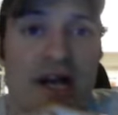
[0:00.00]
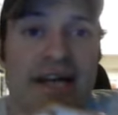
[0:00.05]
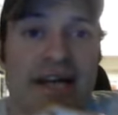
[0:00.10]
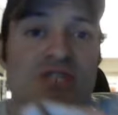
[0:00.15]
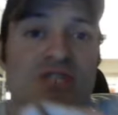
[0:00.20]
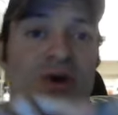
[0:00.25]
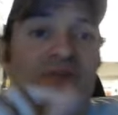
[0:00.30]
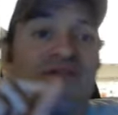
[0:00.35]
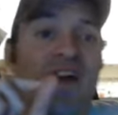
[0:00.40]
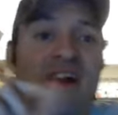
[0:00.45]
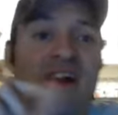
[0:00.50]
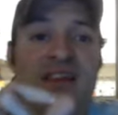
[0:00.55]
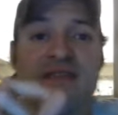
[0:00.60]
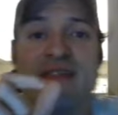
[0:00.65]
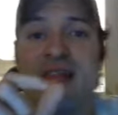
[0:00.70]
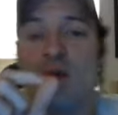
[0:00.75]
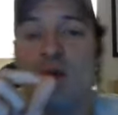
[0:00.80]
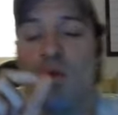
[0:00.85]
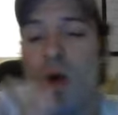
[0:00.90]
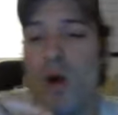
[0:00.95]
So
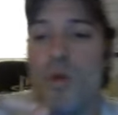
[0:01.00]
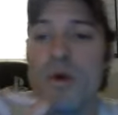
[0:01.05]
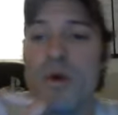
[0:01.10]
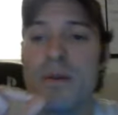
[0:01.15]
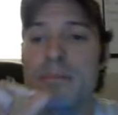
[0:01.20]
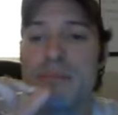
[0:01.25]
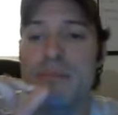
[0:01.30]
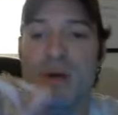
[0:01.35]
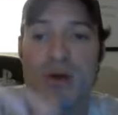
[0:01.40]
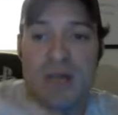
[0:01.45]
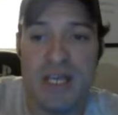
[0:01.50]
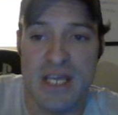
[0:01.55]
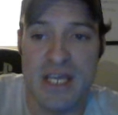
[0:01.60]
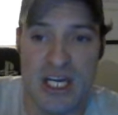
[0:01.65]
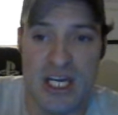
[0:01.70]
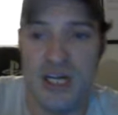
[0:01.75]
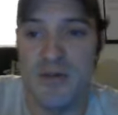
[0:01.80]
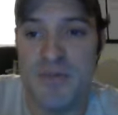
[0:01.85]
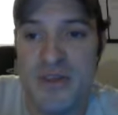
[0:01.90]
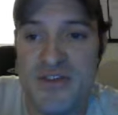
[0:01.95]
effectively, what we're building here